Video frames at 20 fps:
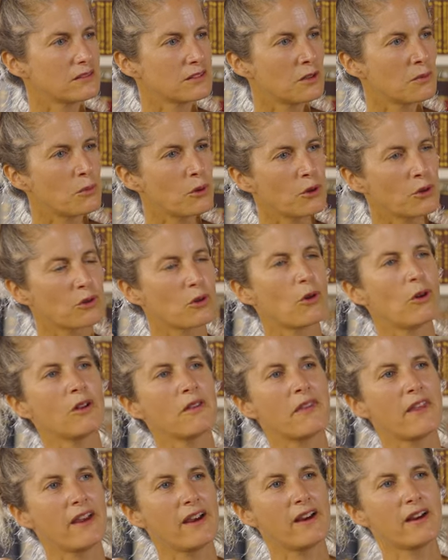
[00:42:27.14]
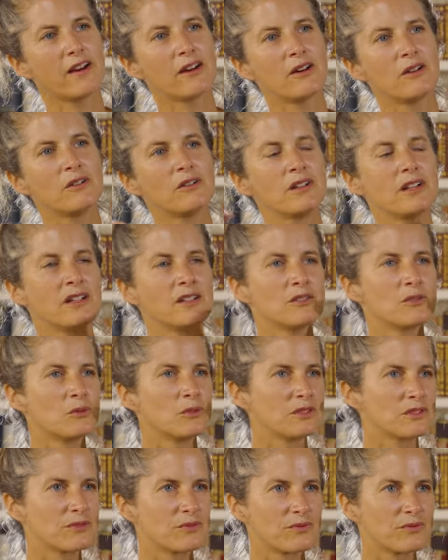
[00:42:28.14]
a bird called there, and it
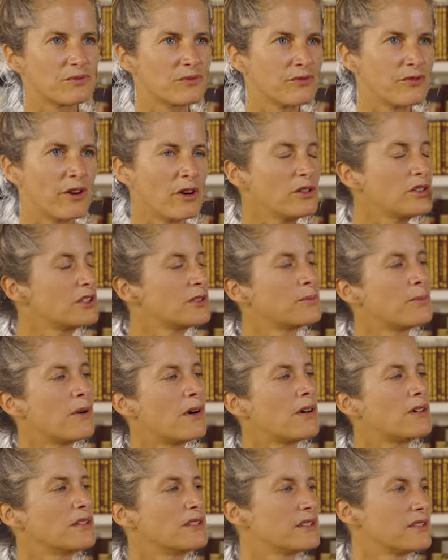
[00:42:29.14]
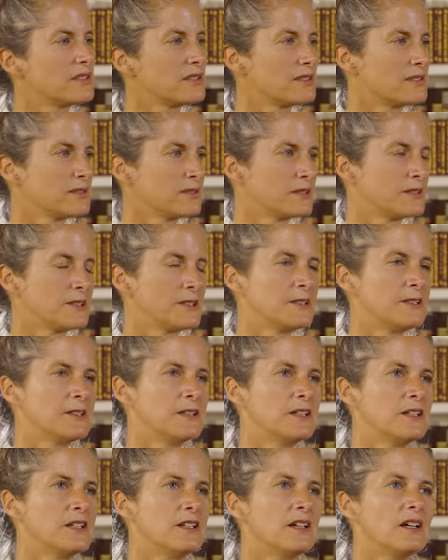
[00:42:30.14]
was very sparse.
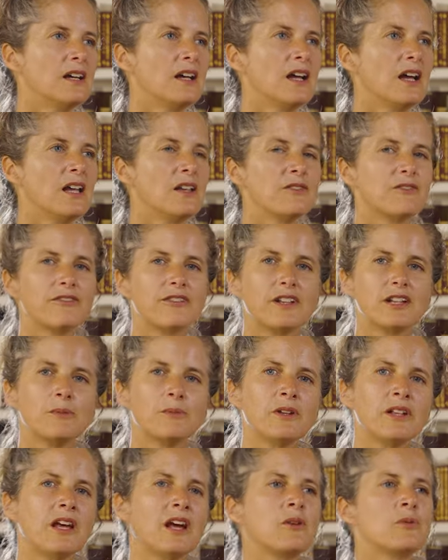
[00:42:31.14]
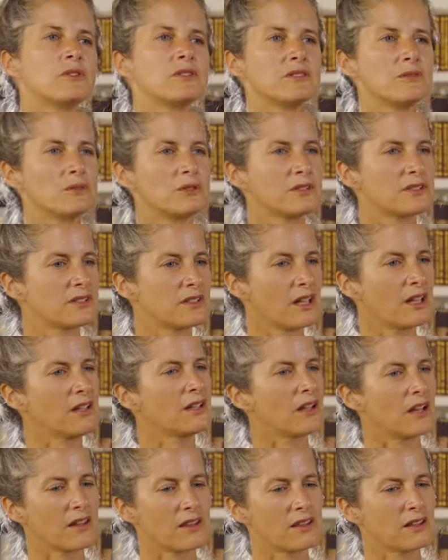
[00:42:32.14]
And Phillip and I were
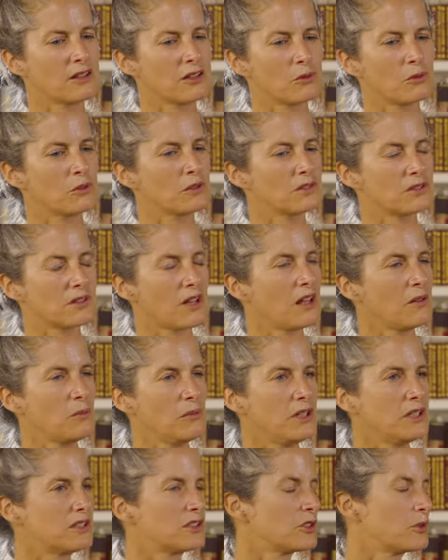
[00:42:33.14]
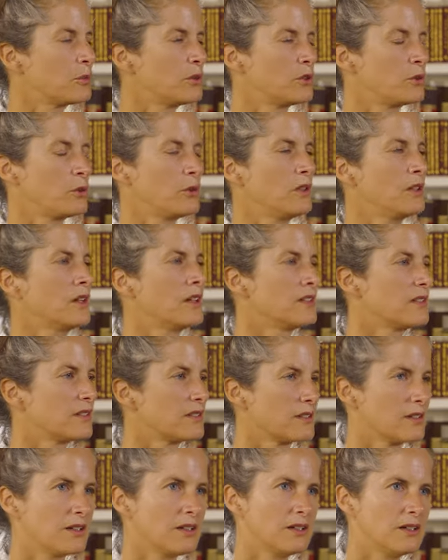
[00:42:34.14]
standing, I think there were 10 meters between
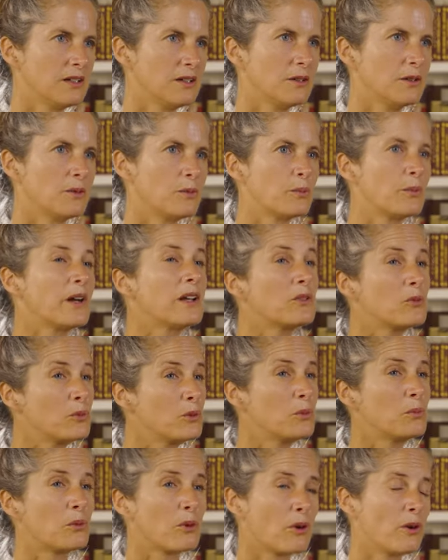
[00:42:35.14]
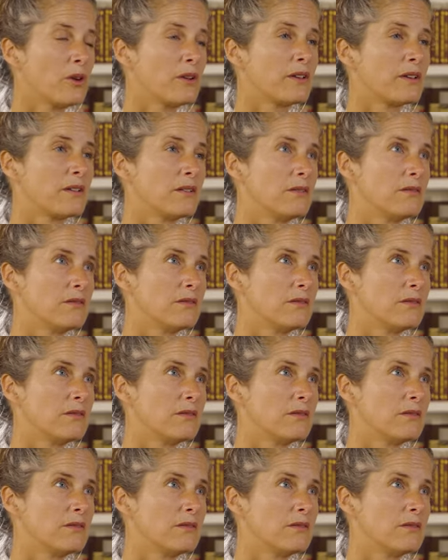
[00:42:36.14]
us. But we brought,